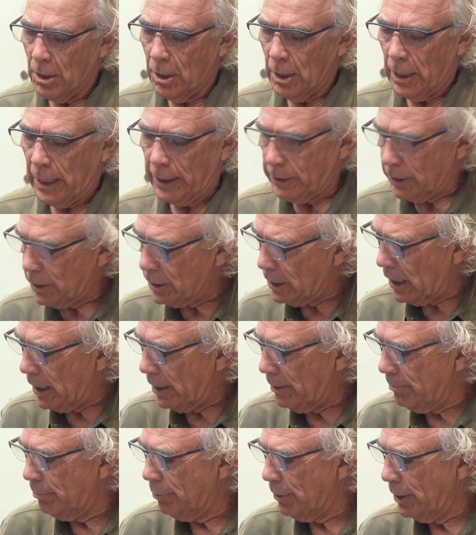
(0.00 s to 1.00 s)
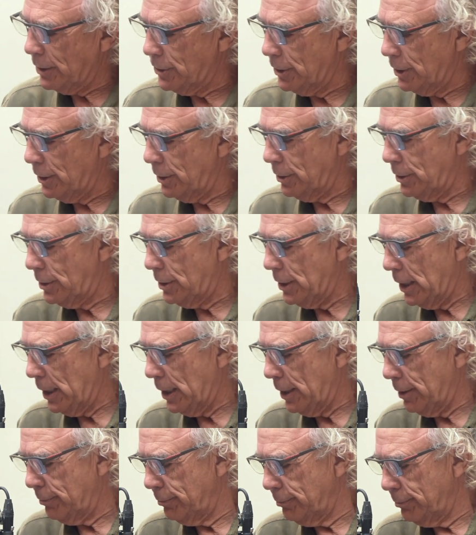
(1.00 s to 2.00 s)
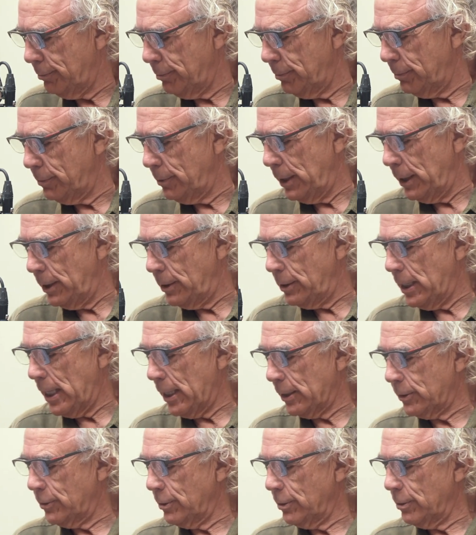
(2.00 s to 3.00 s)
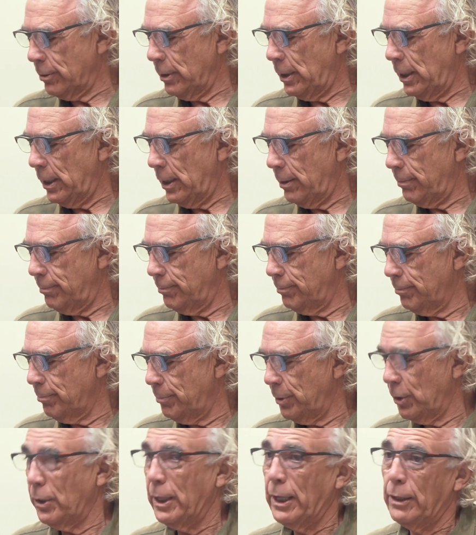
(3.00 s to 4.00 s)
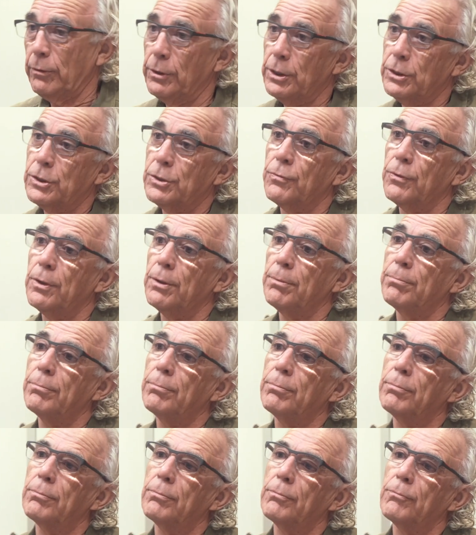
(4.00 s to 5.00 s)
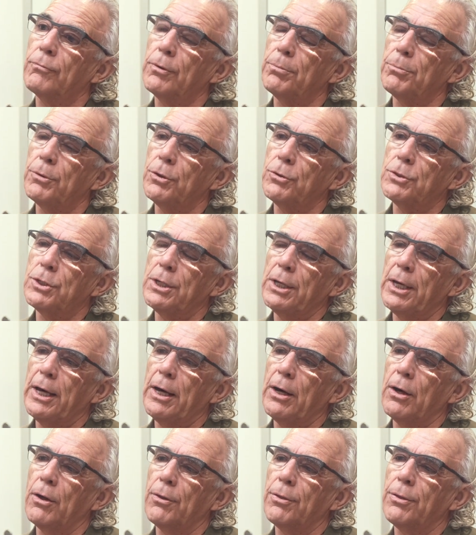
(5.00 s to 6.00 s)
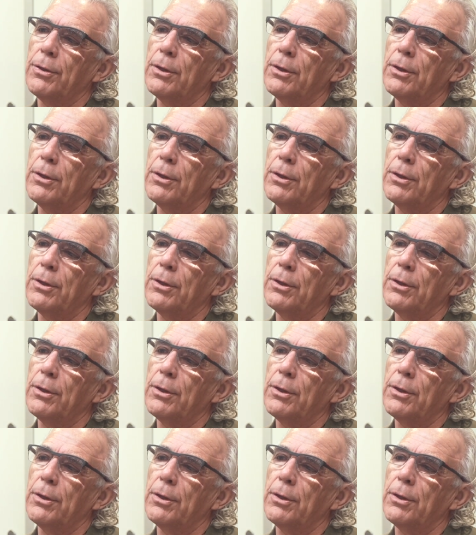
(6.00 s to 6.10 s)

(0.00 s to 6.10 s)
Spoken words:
at the time President and Dr. Bill Henrich from UT Health.